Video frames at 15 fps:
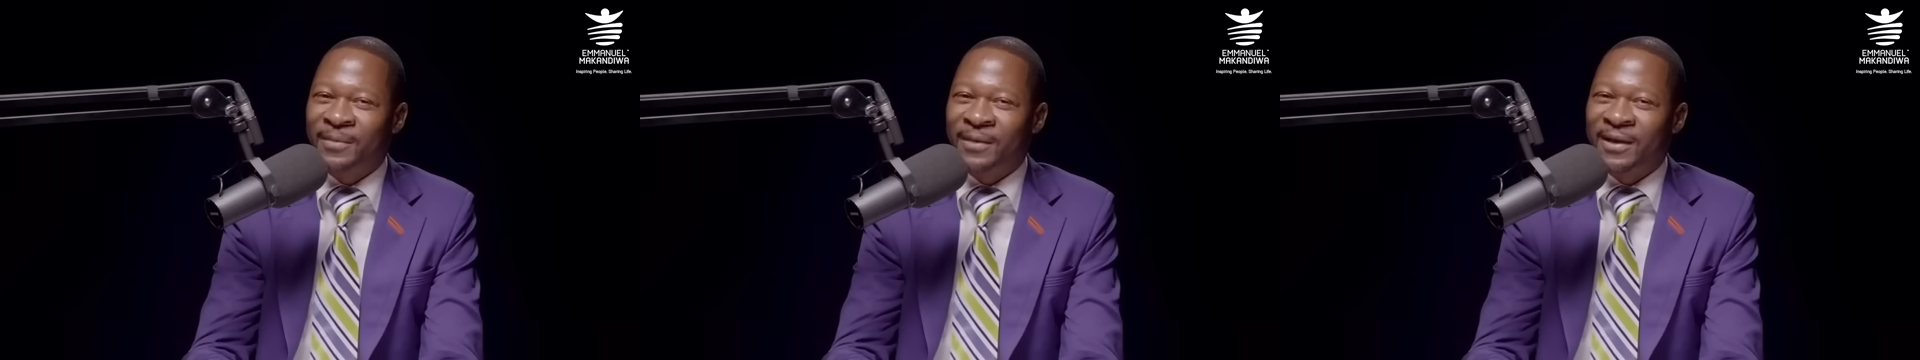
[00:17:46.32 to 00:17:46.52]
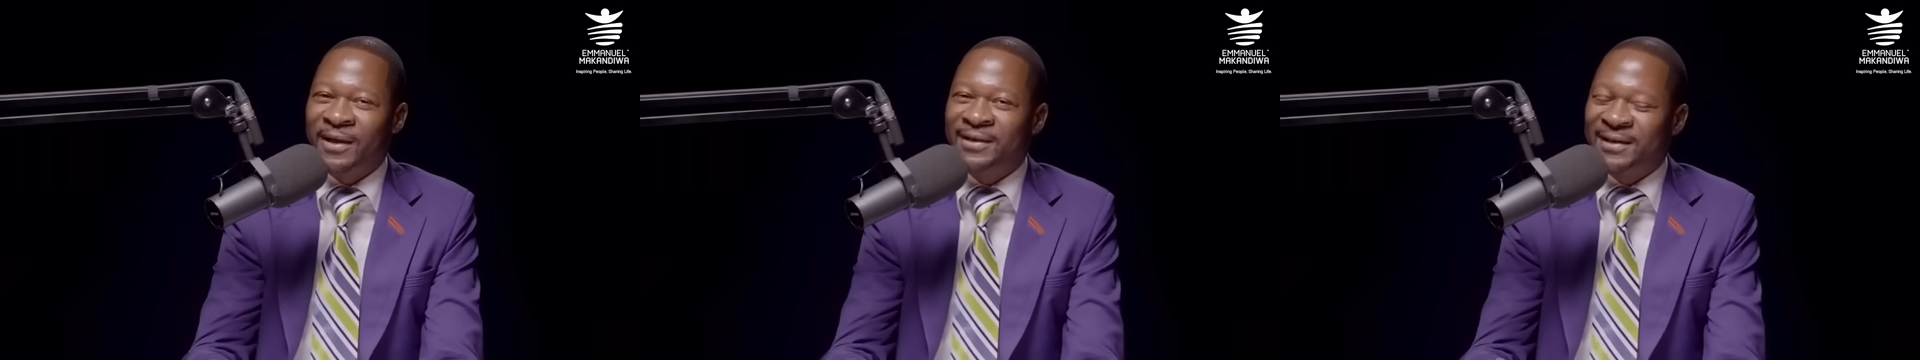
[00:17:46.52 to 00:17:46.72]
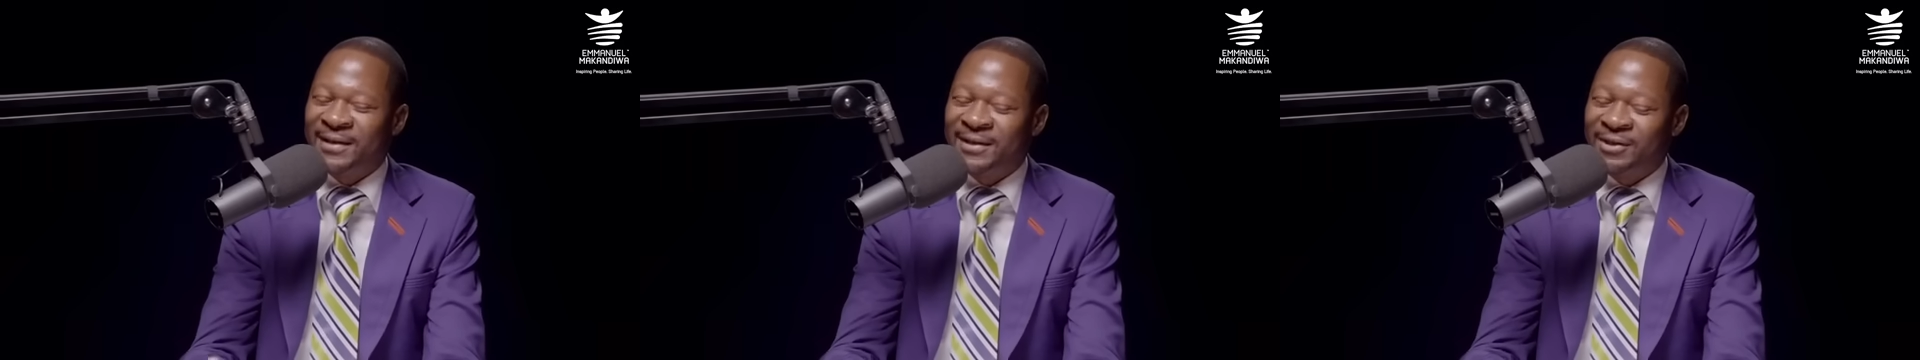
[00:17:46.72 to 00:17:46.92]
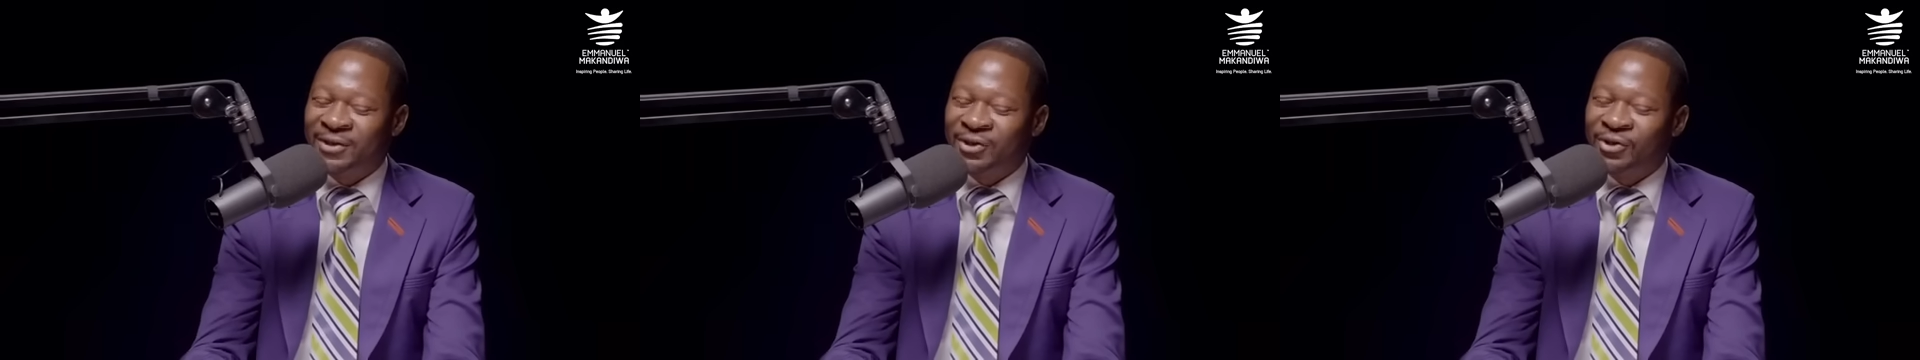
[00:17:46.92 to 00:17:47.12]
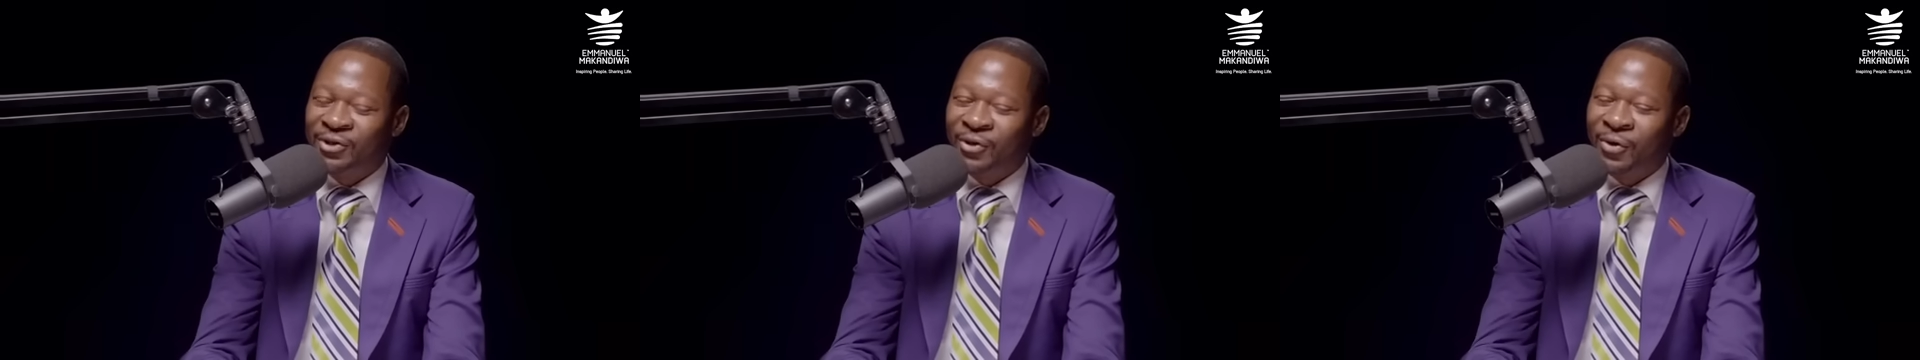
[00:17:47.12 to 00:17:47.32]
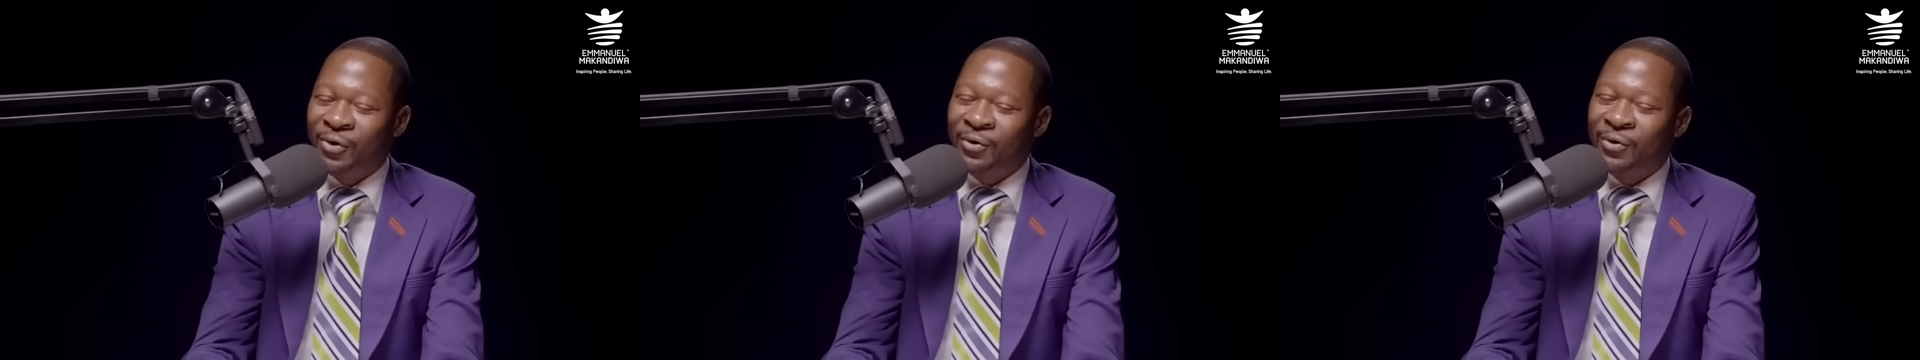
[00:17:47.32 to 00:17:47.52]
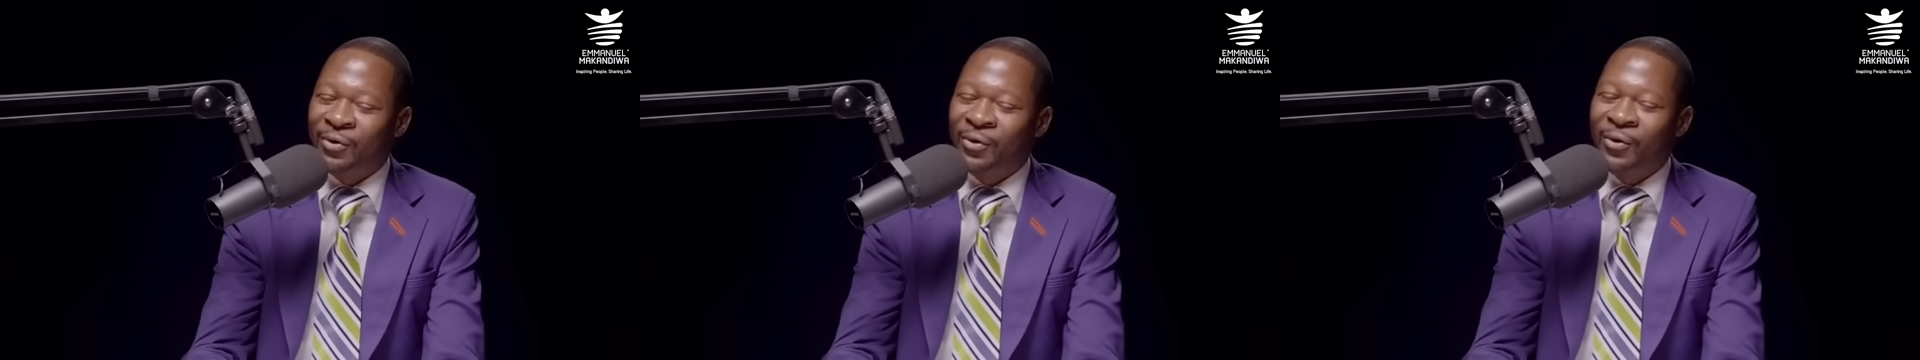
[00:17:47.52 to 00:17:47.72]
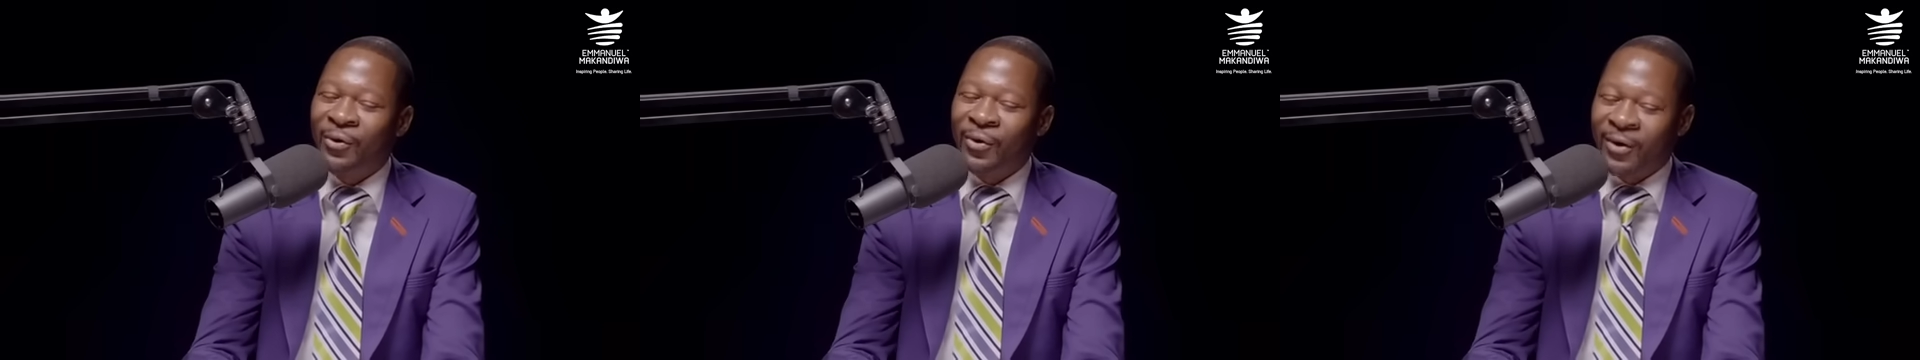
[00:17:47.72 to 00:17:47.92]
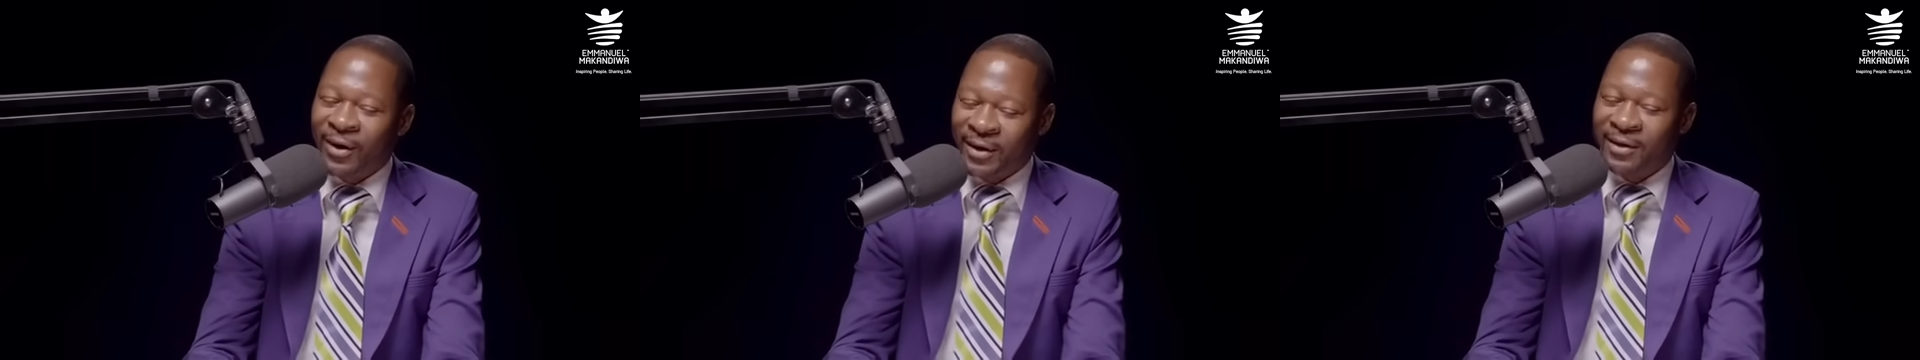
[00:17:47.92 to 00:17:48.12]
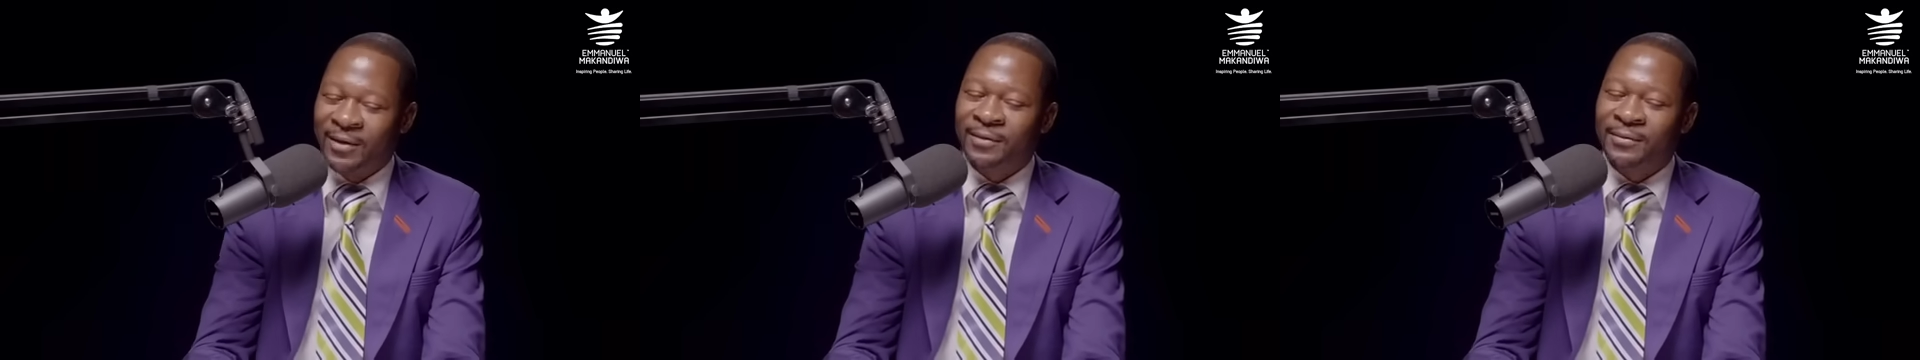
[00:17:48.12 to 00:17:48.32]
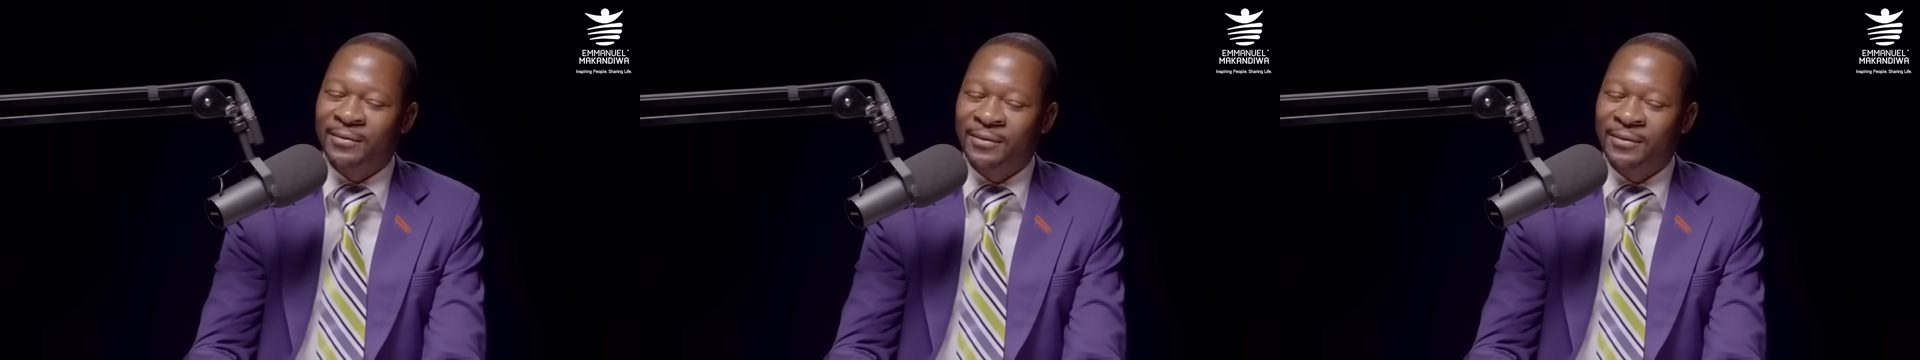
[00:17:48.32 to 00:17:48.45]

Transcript: It is your glory.